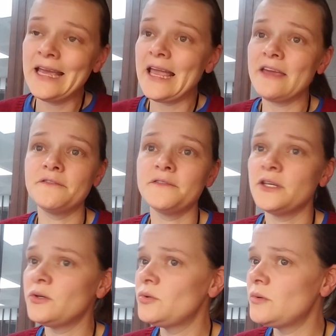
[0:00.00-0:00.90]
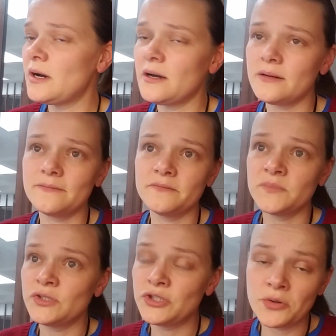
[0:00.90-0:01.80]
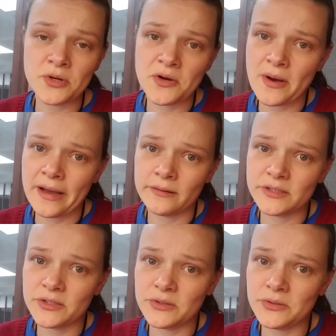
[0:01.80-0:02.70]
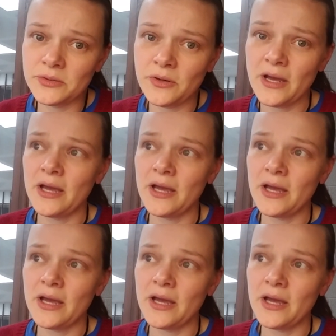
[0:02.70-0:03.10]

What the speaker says: If you don't know how to